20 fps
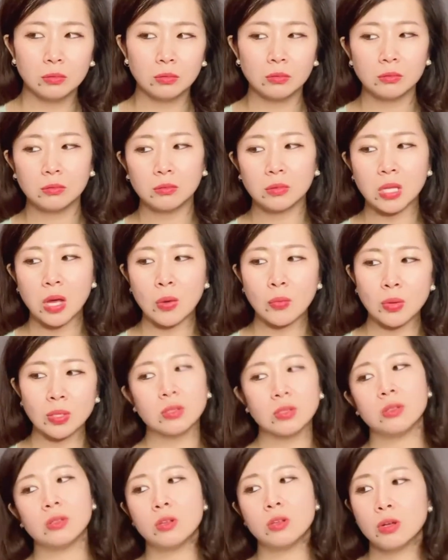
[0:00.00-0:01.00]
that was
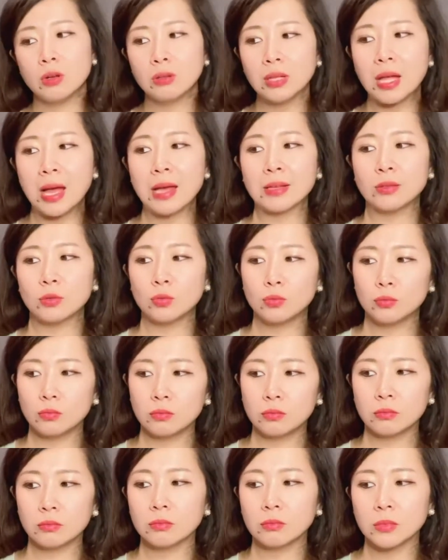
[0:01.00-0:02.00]
you know last
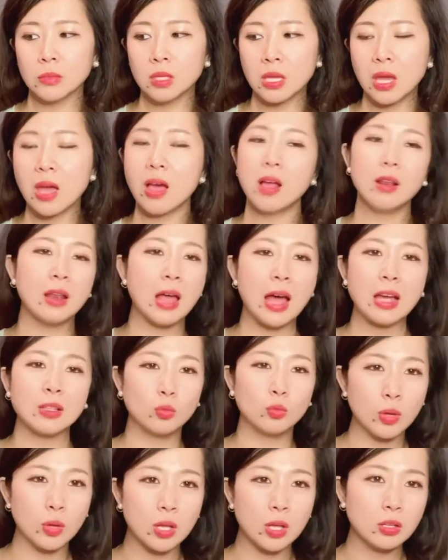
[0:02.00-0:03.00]
yeah last
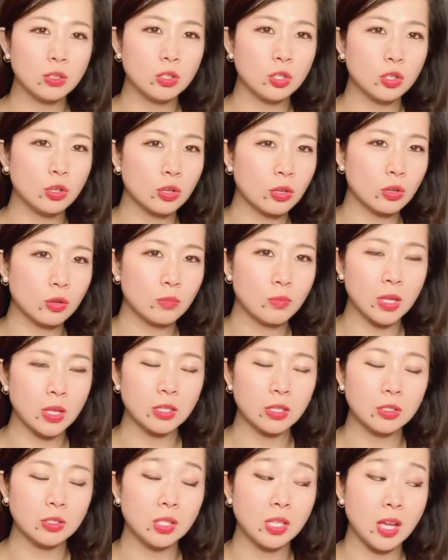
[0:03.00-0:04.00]
week during
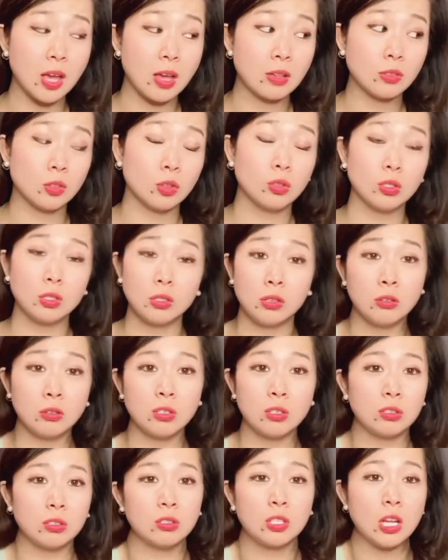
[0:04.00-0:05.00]
mother's day so you
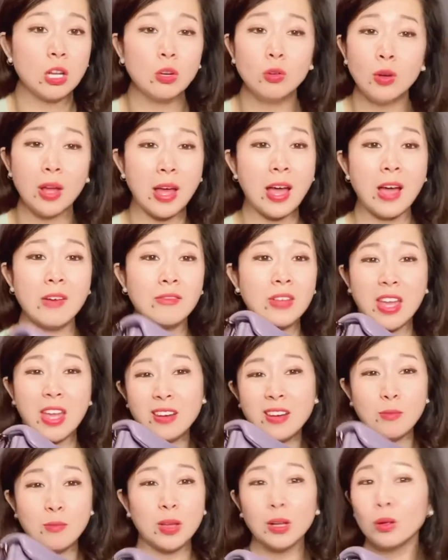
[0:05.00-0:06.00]
just they don't have any
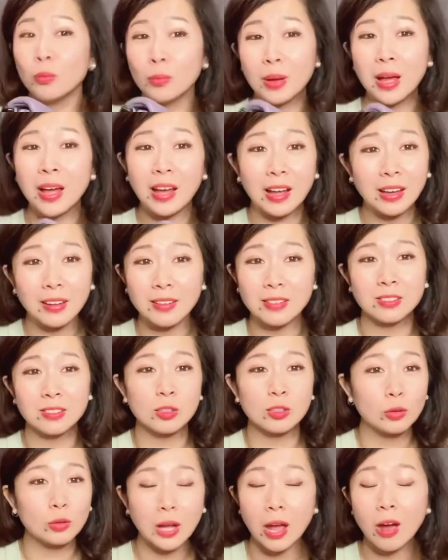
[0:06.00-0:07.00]
field bag it's
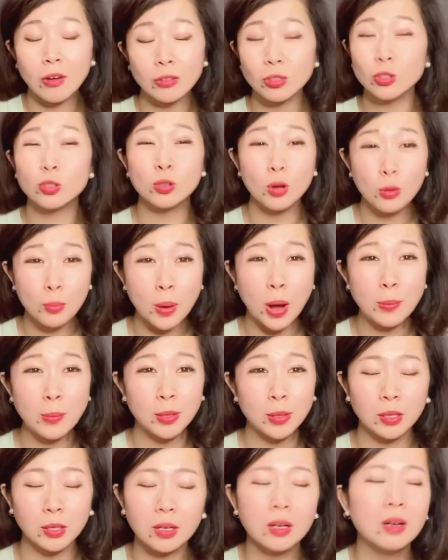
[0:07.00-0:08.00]
sold out it's so
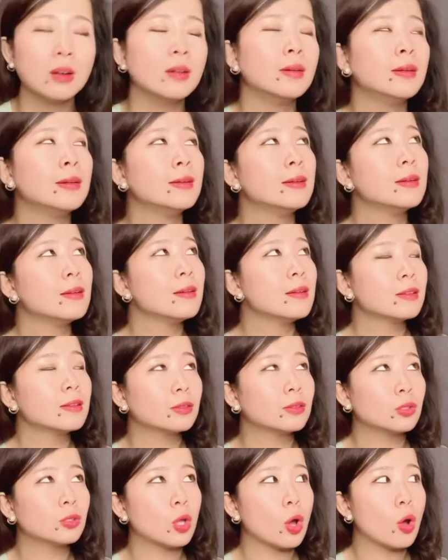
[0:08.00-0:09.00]
popular
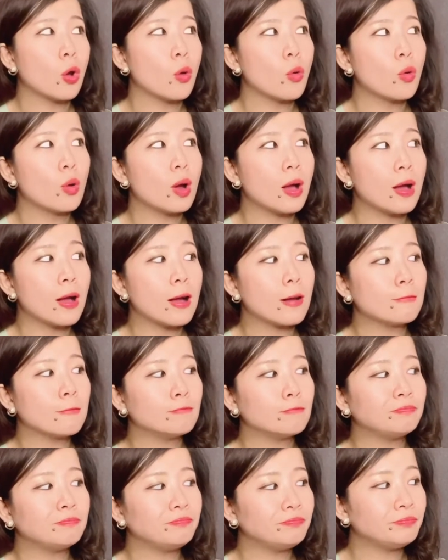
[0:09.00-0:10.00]
so
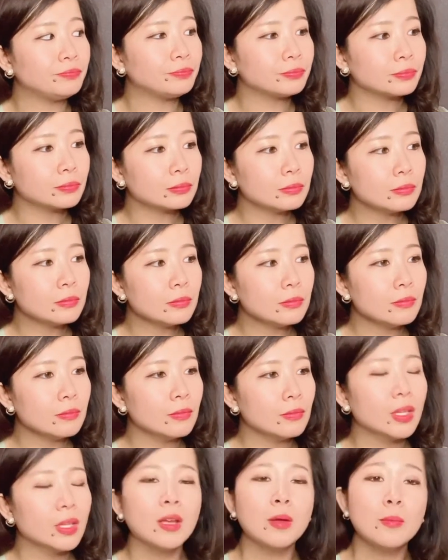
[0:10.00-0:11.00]
um
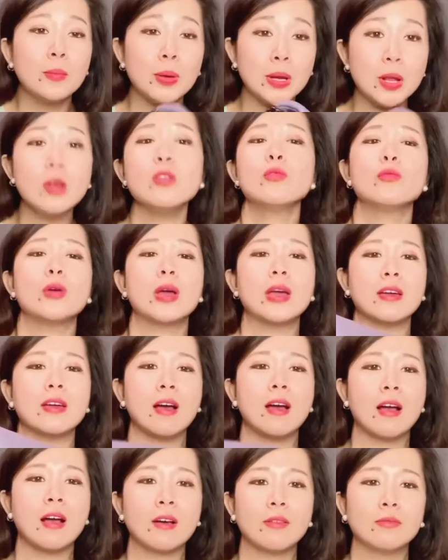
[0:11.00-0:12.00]
but anyway
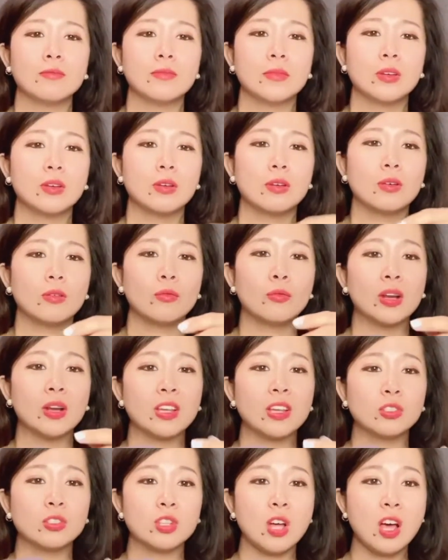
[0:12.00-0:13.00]
um when i
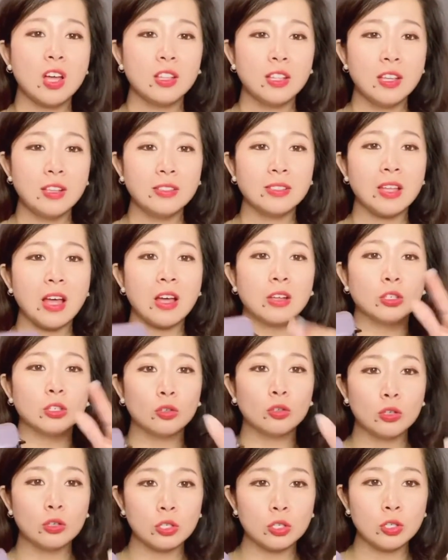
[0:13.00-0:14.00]
saw this on
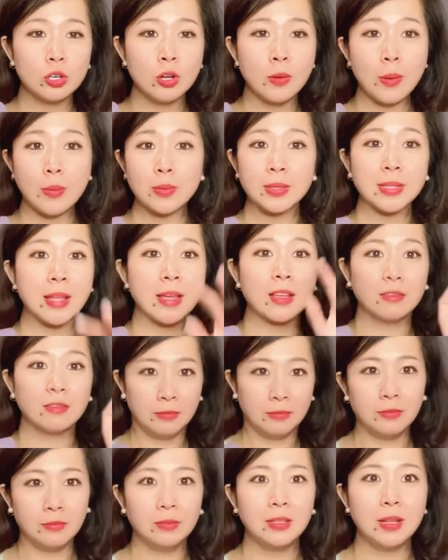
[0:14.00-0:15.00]
Nordstrom i was like
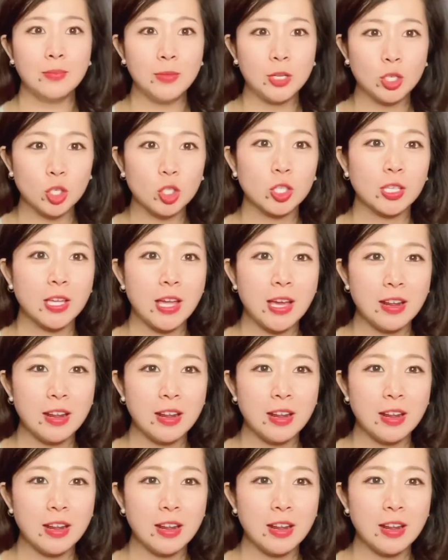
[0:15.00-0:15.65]
let me just get it